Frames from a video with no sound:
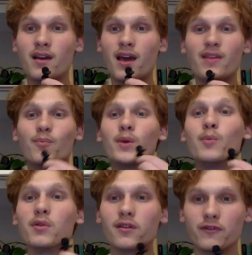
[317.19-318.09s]
and the
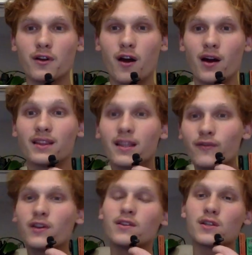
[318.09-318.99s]
people of God,
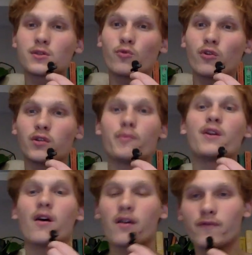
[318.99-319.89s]
living in this world but
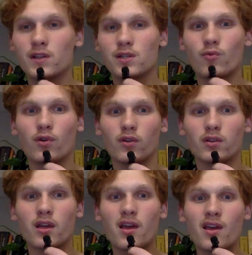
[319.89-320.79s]
not of this world,